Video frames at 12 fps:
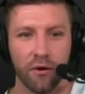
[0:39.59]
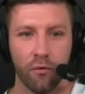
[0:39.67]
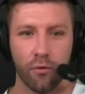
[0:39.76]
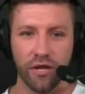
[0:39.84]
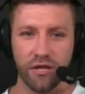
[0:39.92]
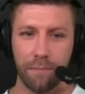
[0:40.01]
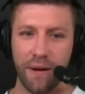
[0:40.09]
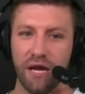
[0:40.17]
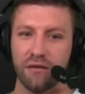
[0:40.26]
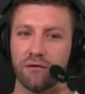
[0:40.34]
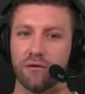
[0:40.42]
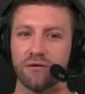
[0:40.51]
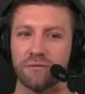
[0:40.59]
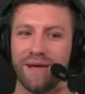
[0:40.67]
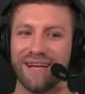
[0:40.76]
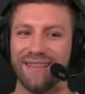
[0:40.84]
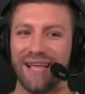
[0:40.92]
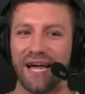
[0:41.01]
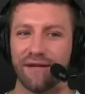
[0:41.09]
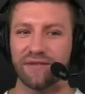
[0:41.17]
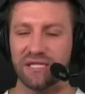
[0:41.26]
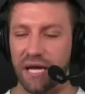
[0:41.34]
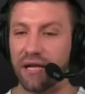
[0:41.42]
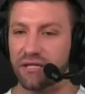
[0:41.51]
What did the Panthers make a lot of
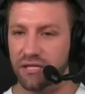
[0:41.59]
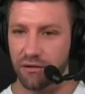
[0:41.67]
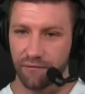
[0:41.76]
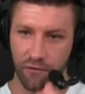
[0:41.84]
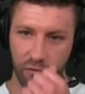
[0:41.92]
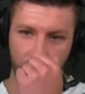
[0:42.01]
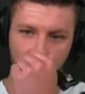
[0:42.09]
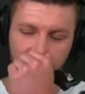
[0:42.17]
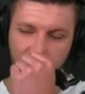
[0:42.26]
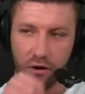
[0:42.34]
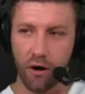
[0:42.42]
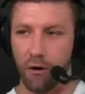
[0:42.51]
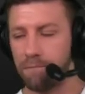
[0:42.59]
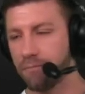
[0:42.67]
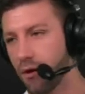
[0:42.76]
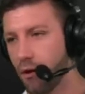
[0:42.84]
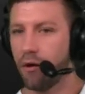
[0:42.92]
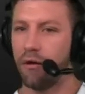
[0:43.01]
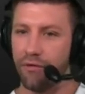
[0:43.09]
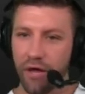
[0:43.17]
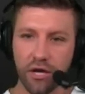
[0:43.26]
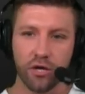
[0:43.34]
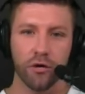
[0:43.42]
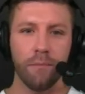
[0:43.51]
sense for Renfrow?
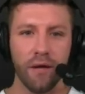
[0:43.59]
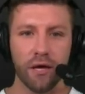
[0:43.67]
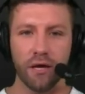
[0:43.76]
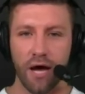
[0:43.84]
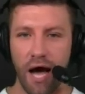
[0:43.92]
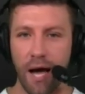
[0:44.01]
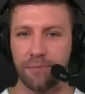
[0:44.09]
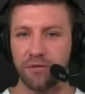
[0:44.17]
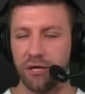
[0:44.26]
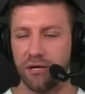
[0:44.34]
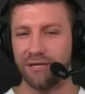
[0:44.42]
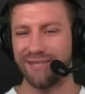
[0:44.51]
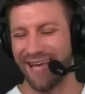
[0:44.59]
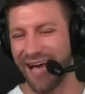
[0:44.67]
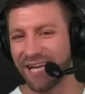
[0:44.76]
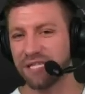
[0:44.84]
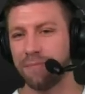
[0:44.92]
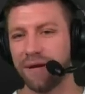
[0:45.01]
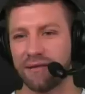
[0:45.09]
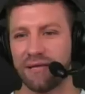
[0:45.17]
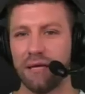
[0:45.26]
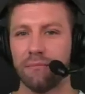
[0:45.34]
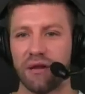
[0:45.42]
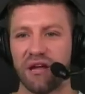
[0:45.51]
They could be an option. It has been a
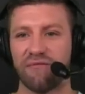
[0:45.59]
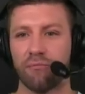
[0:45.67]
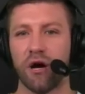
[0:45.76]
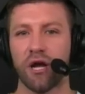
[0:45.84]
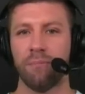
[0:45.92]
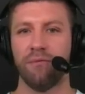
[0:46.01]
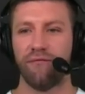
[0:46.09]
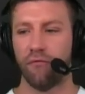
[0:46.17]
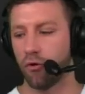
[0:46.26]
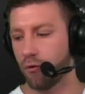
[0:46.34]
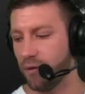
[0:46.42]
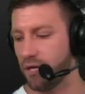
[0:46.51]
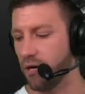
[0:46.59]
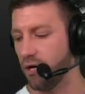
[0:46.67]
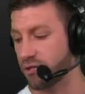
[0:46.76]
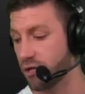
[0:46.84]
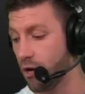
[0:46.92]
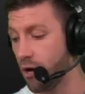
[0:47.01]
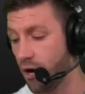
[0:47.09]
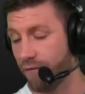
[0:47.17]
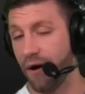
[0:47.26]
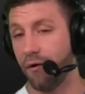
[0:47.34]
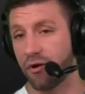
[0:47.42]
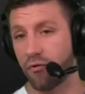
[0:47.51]
team that I've brought up before because of
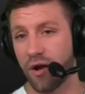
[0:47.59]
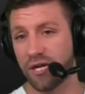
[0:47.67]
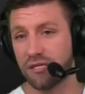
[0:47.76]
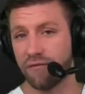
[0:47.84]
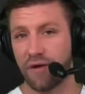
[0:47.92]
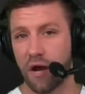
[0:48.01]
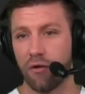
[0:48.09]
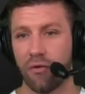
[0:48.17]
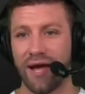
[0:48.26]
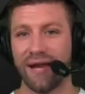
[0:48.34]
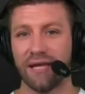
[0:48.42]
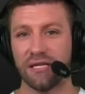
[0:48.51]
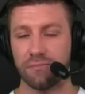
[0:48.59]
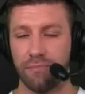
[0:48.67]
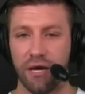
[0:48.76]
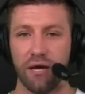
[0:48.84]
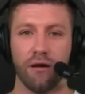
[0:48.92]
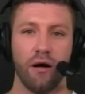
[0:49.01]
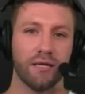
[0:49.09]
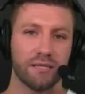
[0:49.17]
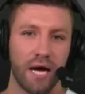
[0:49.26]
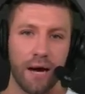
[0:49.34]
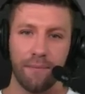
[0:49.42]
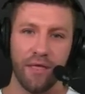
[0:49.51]
how aggressive Carolina has been. On
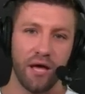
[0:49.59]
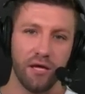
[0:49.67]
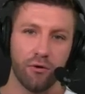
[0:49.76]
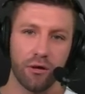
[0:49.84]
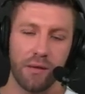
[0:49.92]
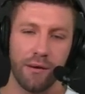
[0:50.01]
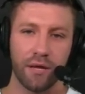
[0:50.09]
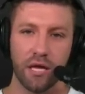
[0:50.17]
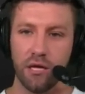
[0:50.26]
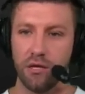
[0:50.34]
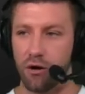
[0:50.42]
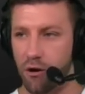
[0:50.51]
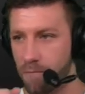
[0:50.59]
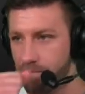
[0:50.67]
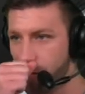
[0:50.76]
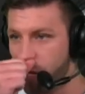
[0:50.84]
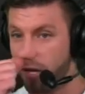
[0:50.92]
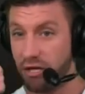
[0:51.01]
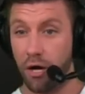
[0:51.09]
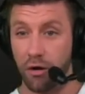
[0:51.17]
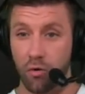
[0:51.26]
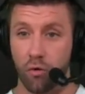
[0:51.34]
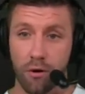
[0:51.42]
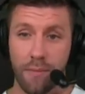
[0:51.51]
top of that, you want to be able to get your young
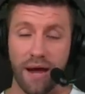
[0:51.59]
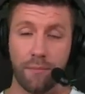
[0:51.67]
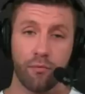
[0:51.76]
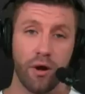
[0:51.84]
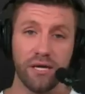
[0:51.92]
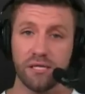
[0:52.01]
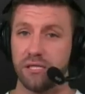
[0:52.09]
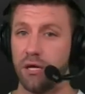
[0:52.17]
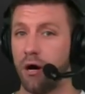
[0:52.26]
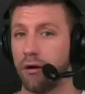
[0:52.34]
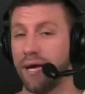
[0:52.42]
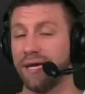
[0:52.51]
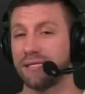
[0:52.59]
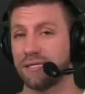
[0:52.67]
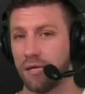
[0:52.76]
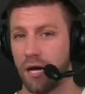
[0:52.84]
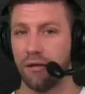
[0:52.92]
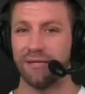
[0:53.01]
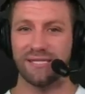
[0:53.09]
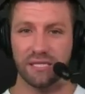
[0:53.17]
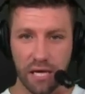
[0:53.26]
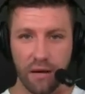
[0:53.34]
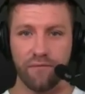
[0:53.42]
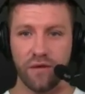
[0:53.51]
quarterback, Bryce Young, a solid
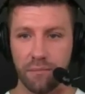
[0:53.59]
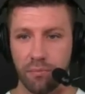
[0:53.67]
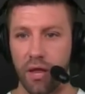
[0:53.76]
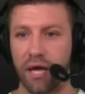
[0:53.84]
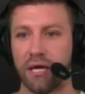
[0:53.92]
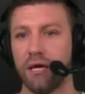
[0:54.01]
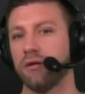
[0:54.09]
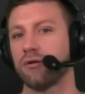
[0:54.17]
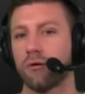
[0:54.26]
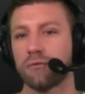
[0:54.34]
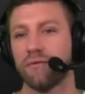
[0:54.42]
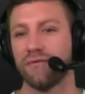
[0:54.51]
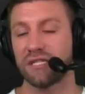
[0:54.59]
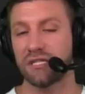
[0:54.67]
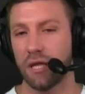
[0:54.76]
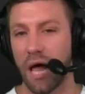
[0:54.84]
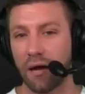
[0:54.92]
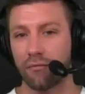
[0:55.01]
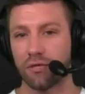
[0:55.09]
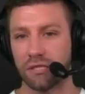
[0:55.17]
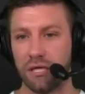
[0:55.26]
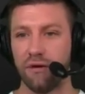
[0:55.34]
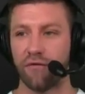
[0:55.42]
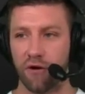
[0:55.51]
safety blanket in terms of a slot
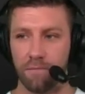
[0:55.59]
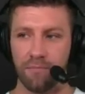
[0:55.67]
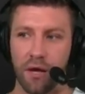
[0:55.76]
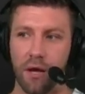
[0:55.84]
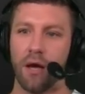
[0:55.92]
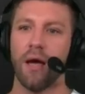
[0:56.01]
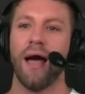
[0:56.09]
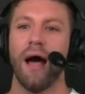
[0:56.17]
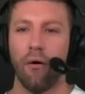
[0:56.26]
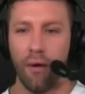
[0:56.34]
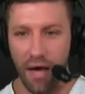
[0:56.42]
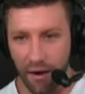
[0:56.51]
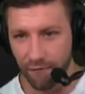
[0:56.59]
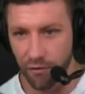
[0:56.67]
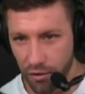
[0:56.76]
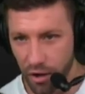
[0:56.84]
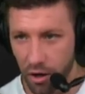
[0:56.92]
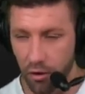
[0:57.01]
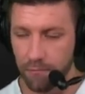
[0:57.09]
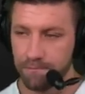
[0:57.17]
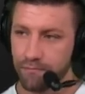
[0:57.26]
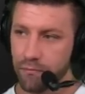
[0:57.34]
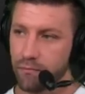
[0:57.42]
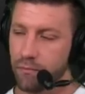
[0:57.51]
receiver. However, though,
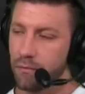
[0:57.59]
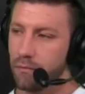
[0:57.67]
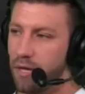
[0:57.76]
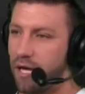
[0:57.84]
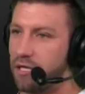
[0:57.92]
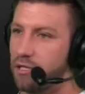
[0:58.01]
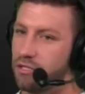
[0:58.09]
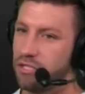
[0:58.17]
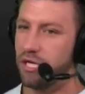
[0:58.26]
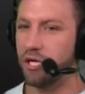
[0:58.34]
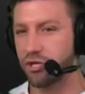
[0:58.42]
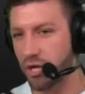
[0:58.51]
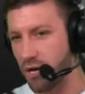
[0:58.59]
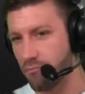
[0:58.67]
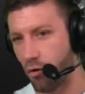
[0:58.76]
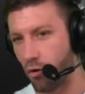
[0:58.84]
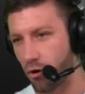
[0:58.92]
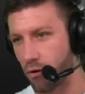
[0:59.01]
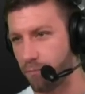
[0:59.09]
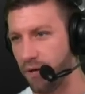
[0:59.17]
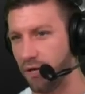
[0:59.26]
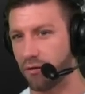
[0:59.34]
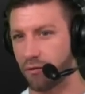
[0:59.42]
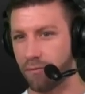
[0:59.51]
like DJ Moore
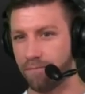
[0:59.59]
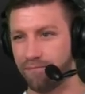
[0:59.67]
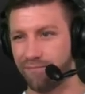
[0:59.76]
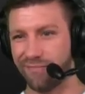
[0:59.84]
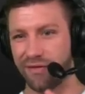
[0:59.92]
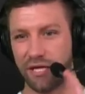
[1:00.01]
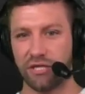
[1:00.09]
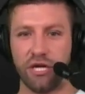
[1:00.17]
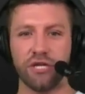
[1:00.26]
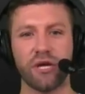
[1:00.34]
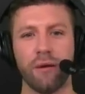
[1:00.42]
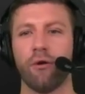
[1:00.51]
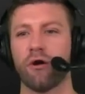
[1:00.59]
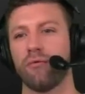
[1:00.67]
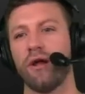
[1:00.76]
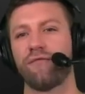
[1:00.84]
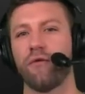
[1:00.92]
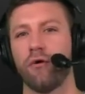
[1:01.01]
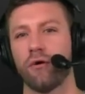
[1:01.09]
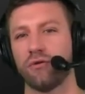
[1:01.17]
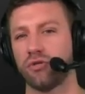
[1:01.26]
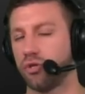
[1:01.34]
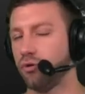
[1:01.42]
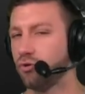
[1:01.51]
being the like DJ Moore and Renfrow are
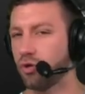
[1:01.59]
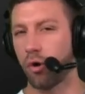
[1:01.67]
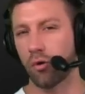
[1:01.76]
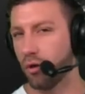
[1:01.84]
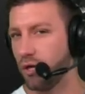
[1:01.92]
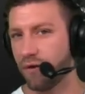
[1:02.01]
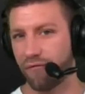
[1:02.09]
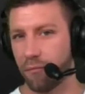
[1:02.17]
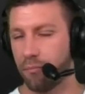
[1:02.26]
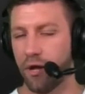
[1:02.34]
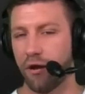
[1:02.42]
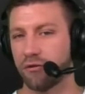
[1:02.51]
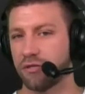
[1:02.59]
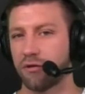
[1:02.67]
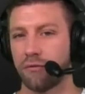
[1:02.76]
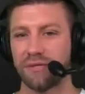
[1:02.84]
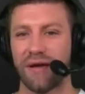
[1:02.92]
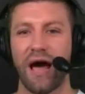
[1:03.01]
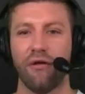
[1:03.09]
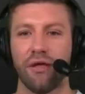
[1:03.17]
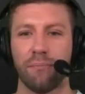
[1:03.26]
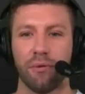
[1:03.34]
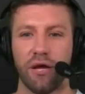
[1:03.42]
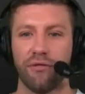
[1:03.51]
two totally different players in terms of how
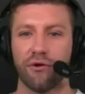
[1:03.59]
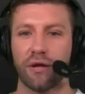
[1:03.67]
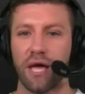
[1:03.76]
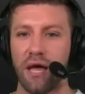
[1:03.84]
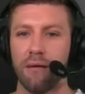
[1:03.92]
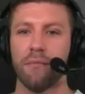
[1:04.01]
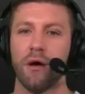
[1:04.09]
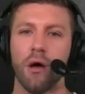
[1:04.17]
they play their game.